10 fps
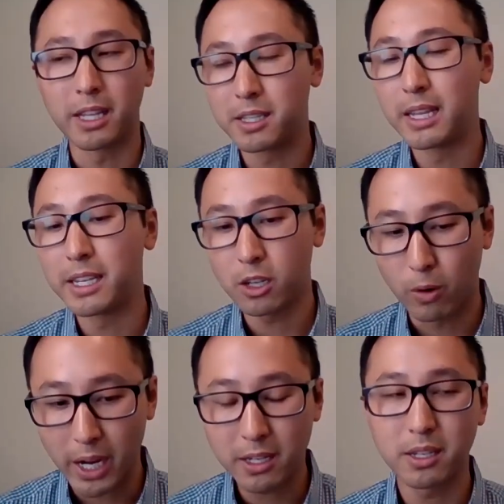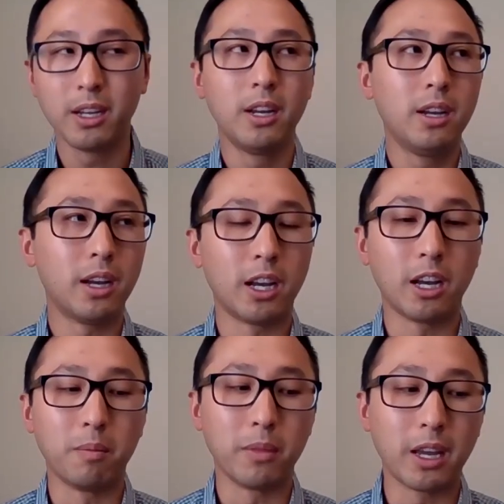that's correct.
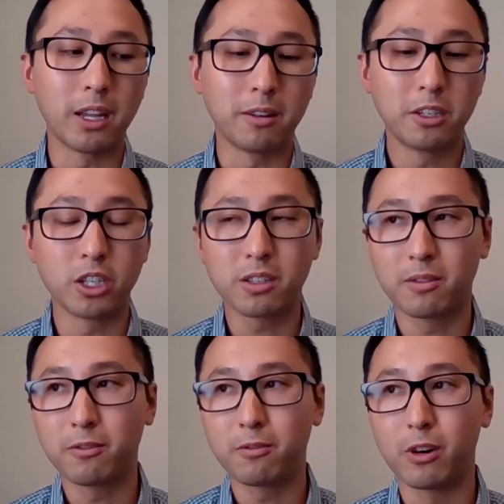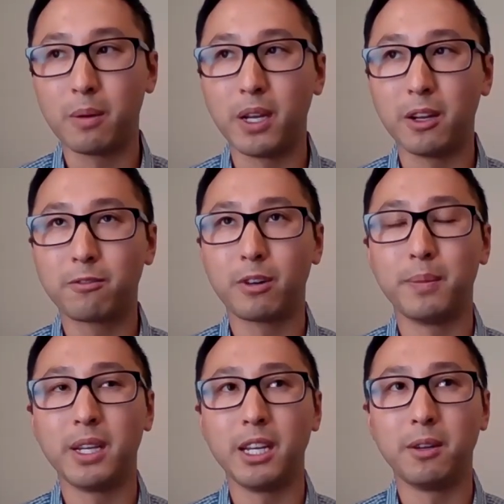And just from
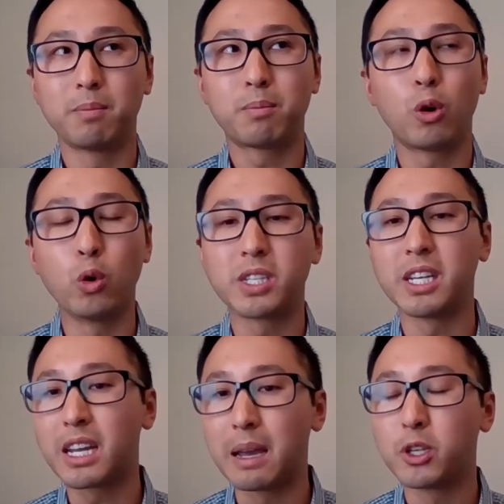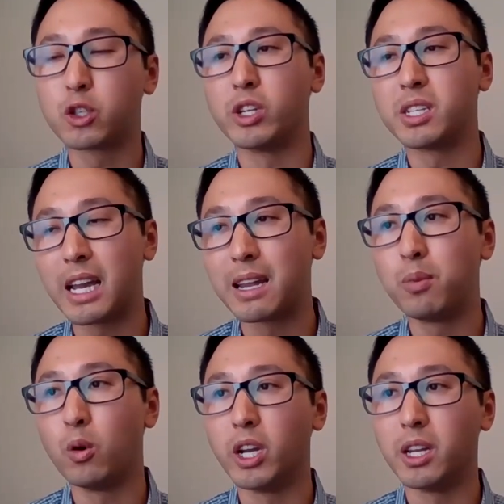a process chemistry
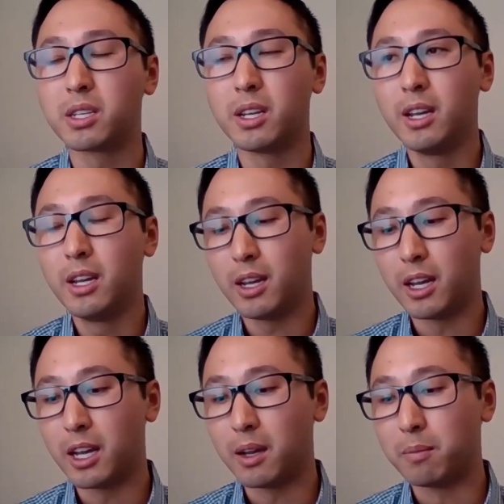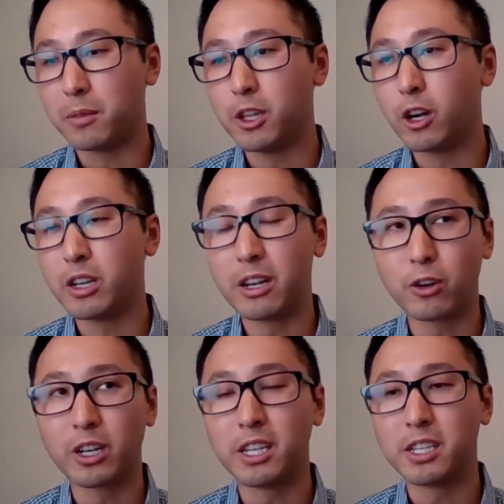standpoint, There are
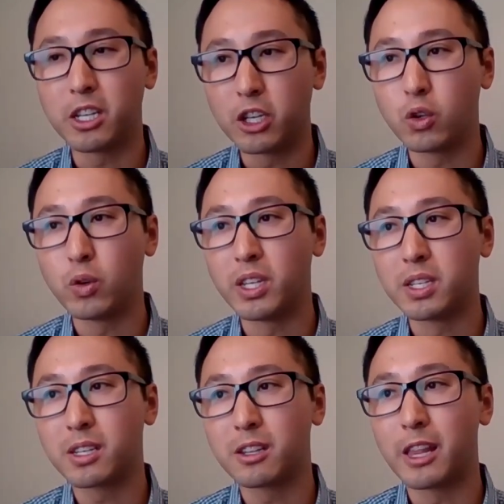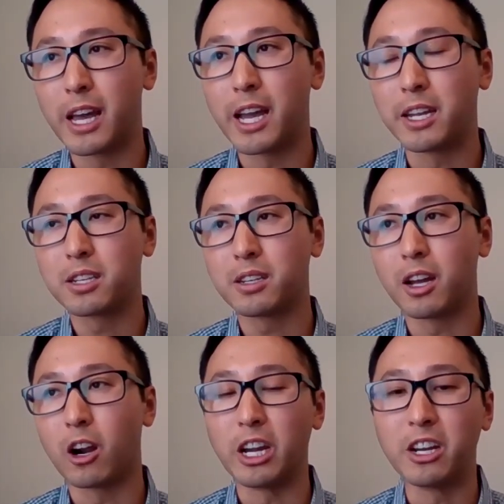different constituents that
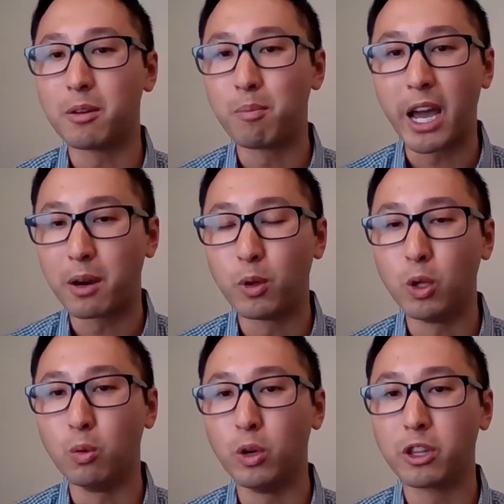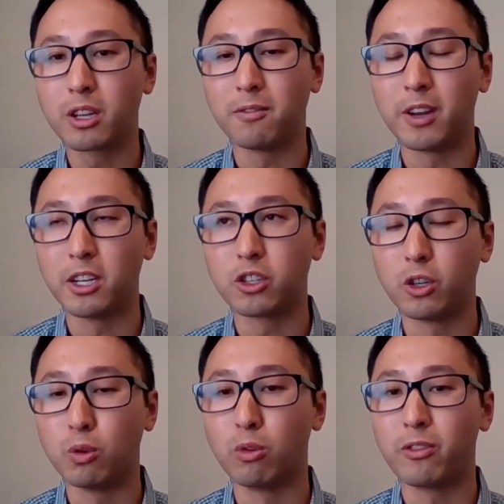are incompatible with
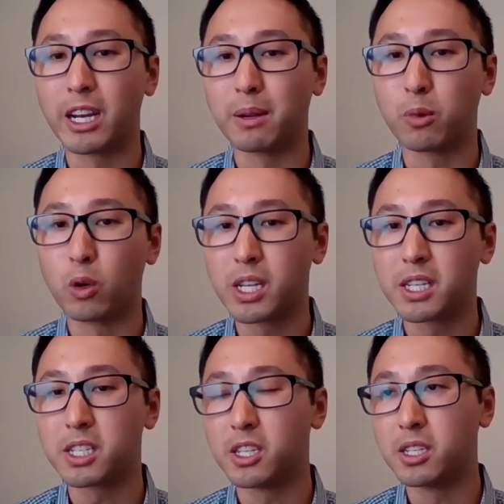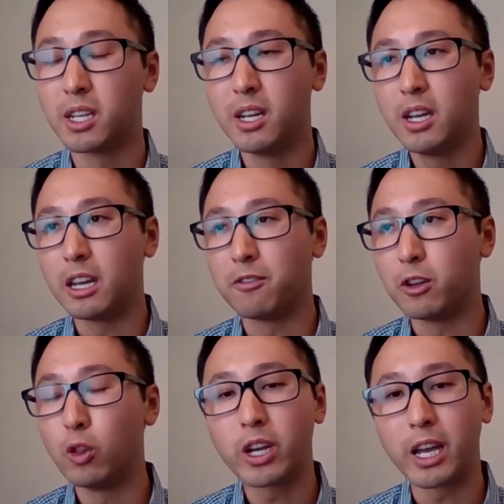conventional refining processes. If
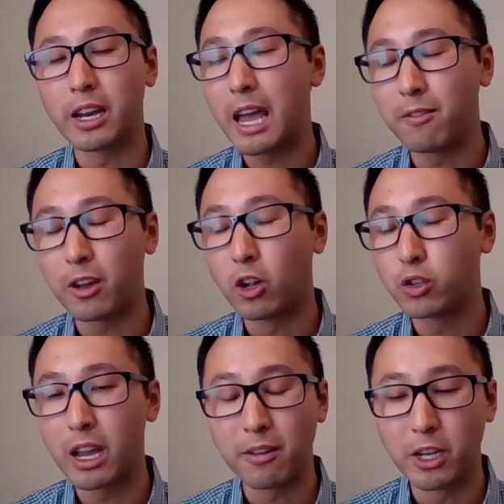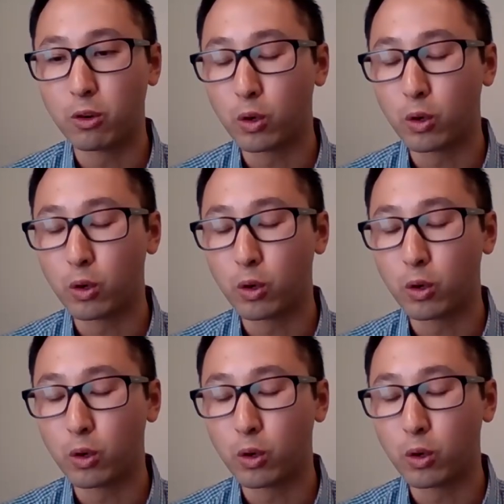you look at ultra-heavy